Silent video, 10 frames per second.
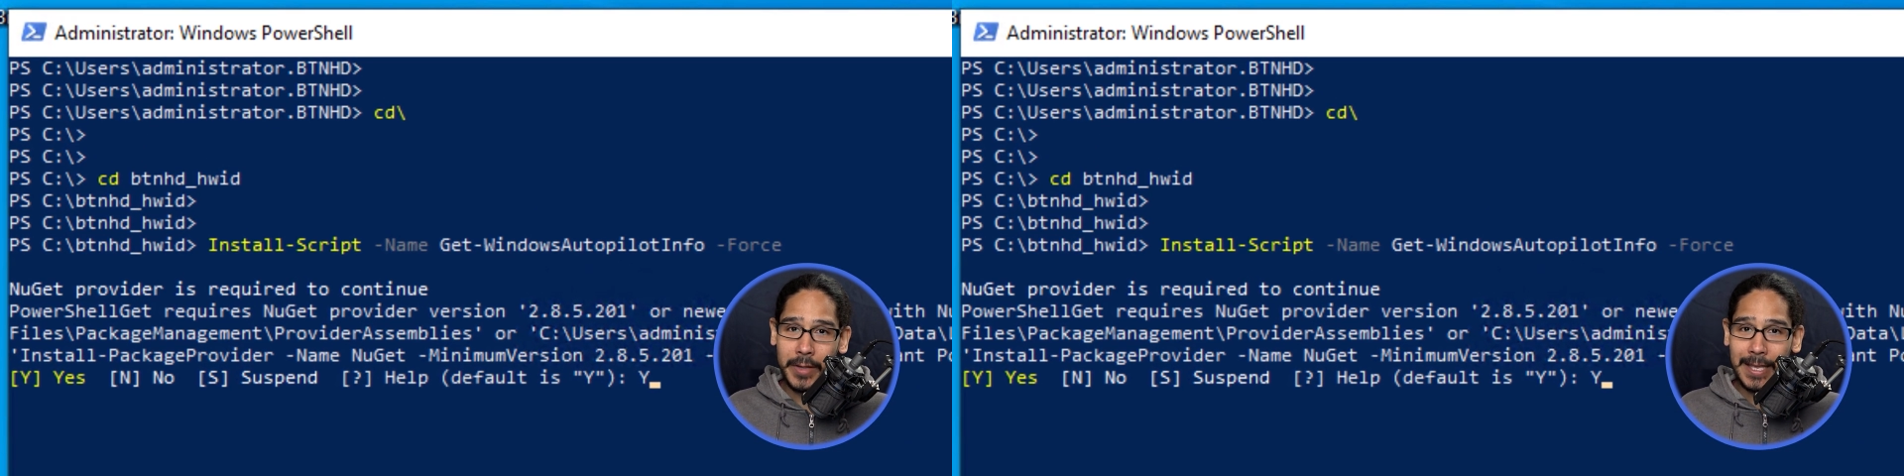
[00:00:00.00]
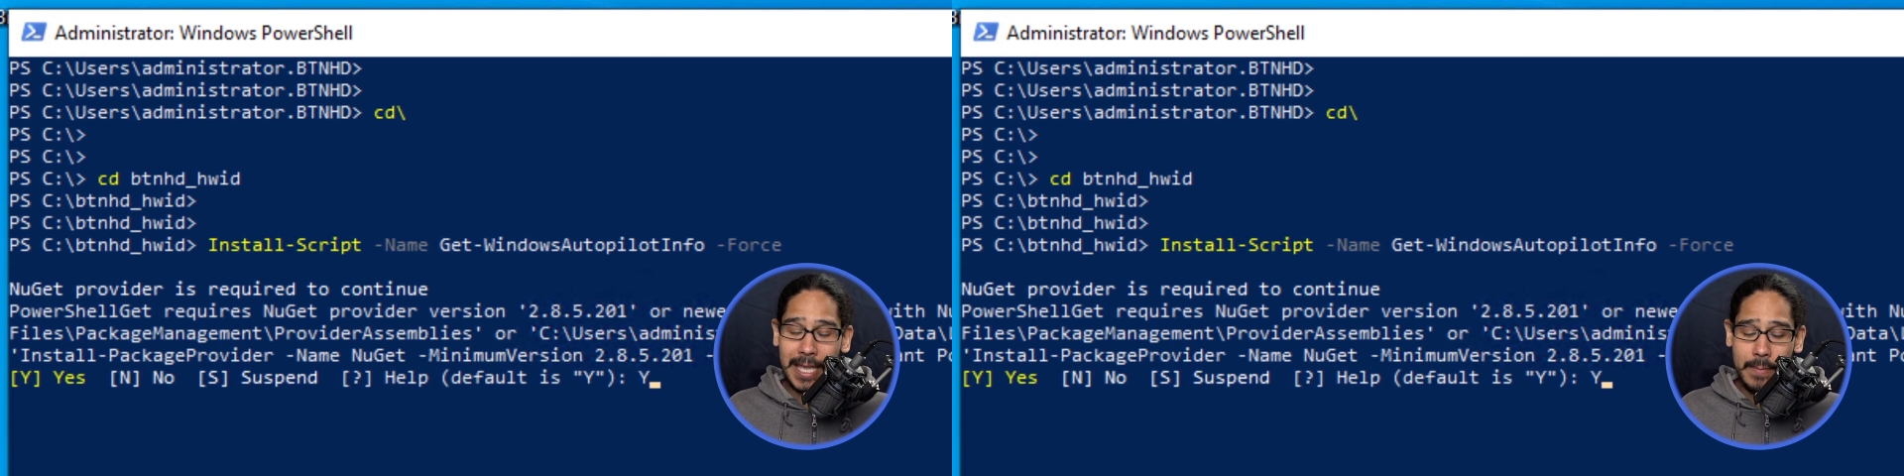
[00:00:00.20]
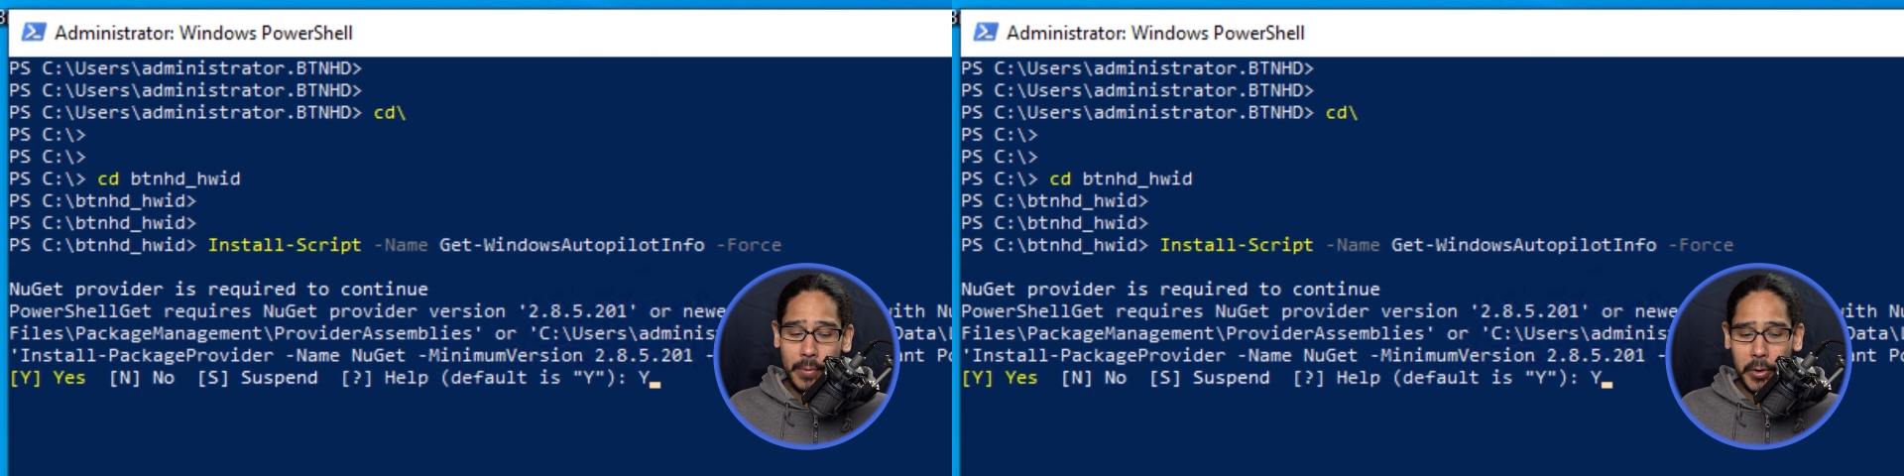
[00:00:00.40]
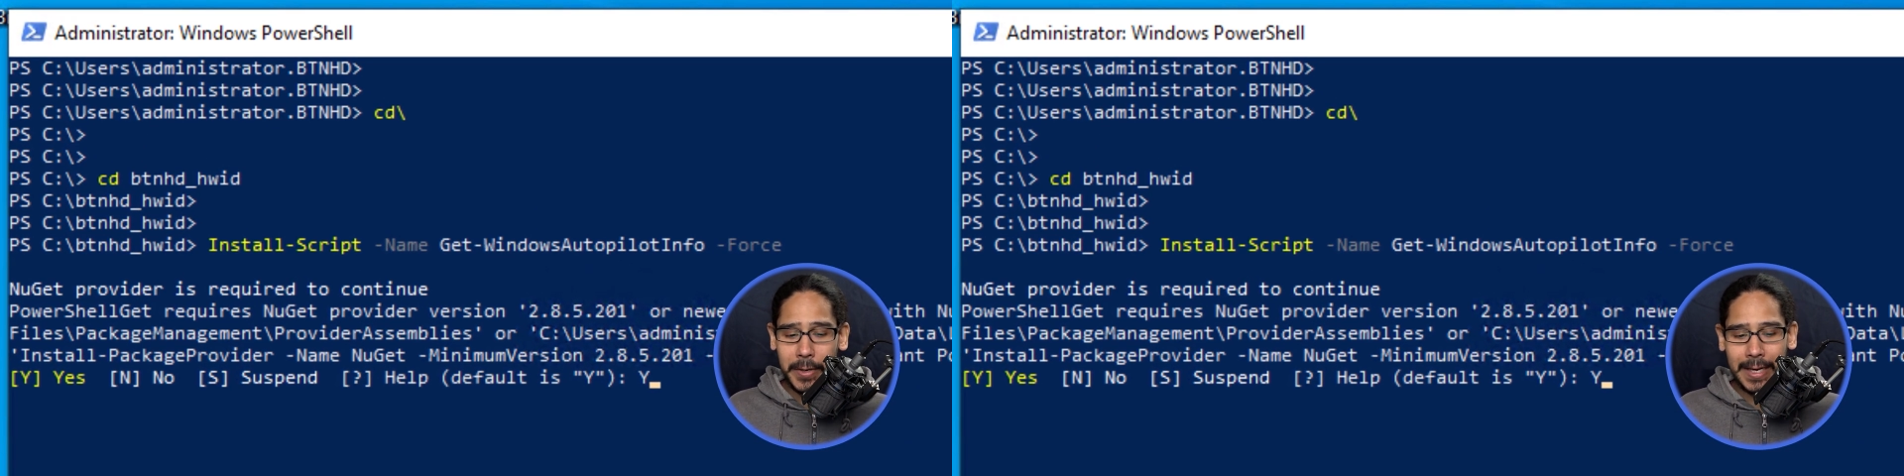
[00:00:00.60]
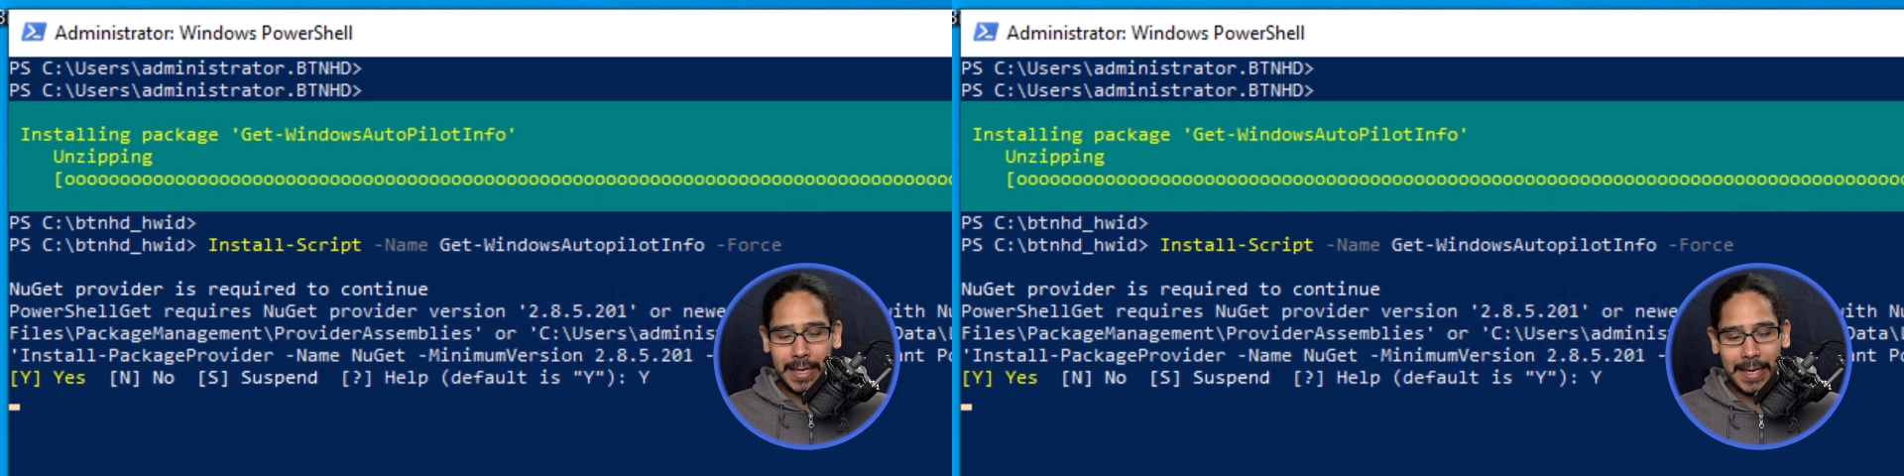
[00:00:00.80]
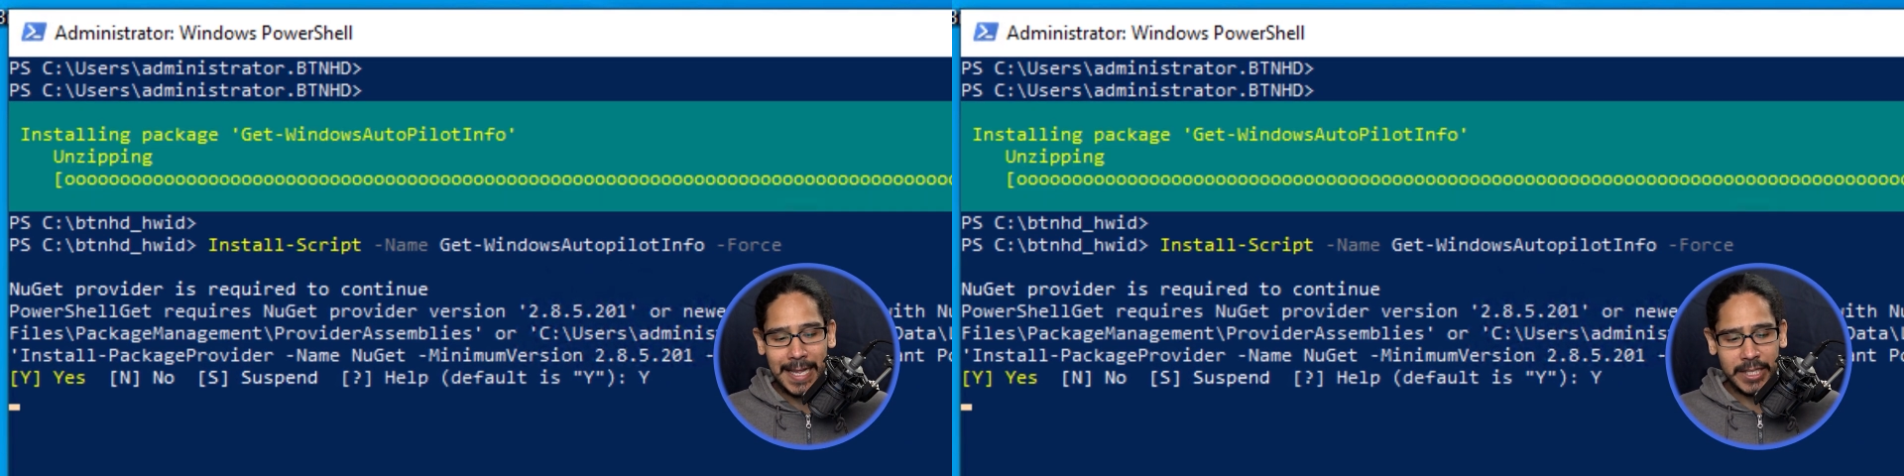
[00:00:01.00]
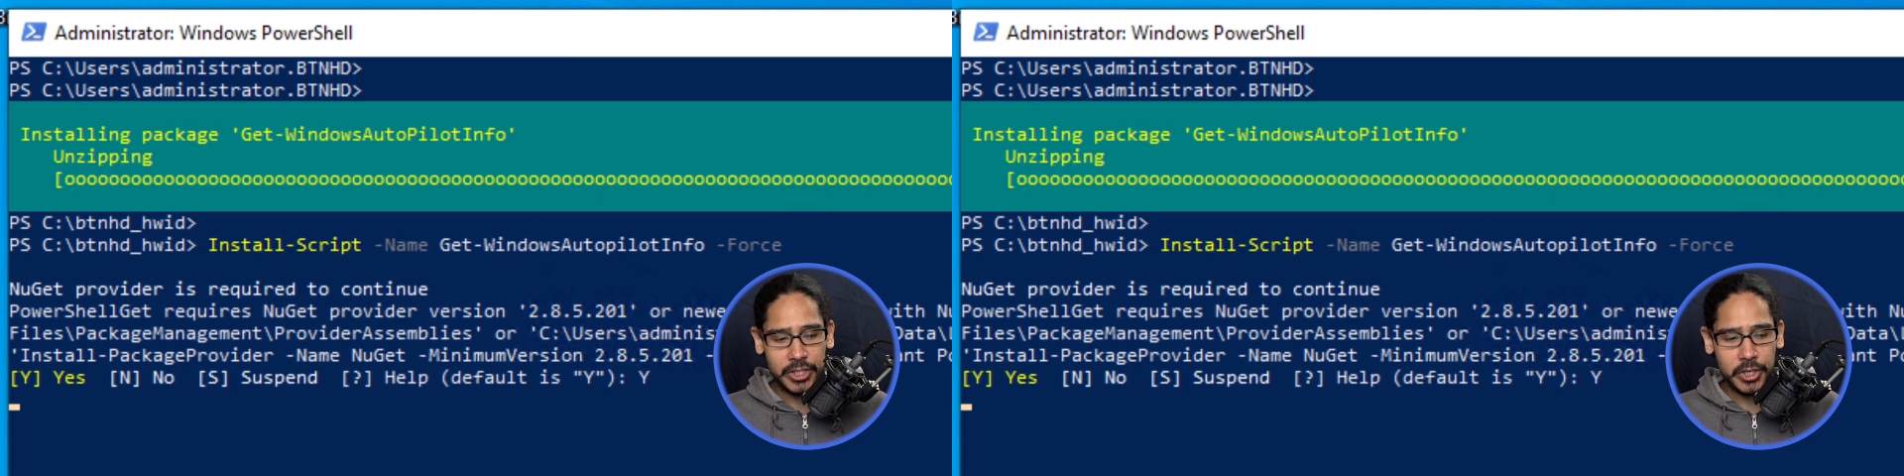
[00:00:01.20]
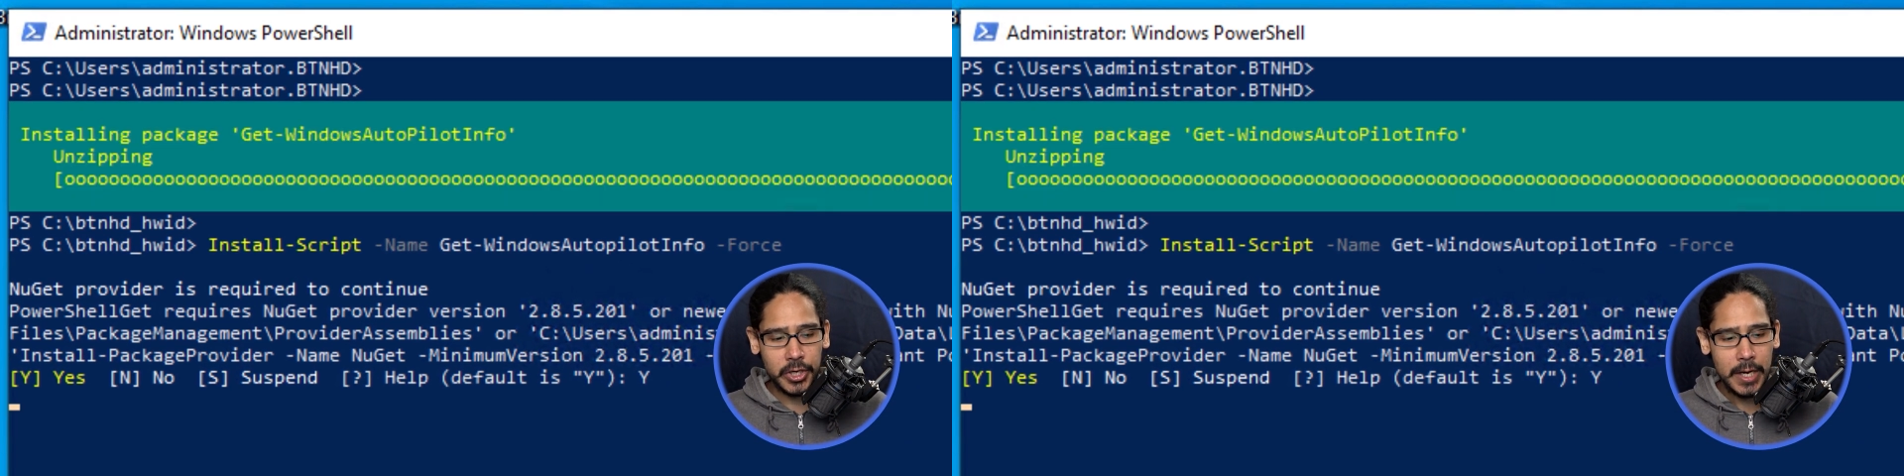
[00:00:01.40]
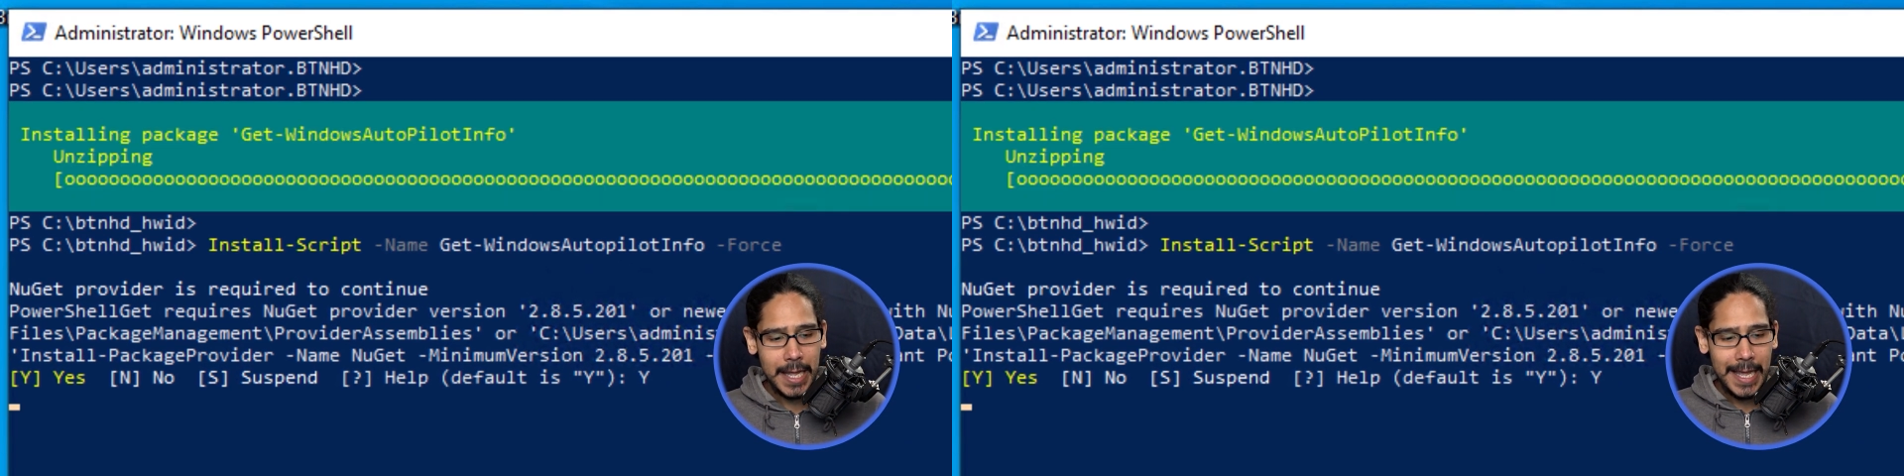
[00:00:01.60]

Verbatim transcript: keyboard and hit enter